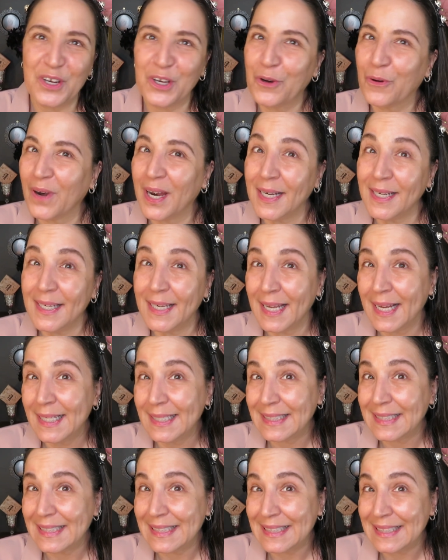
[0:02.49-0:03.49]
great day
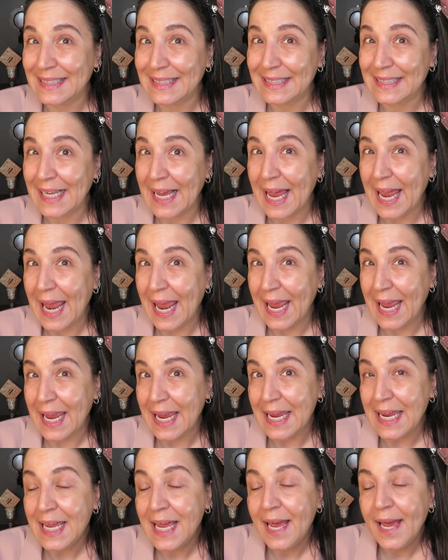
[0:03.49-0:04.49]

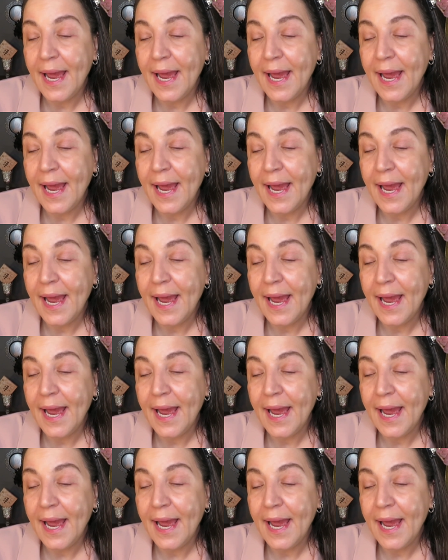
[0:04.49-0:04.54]
today.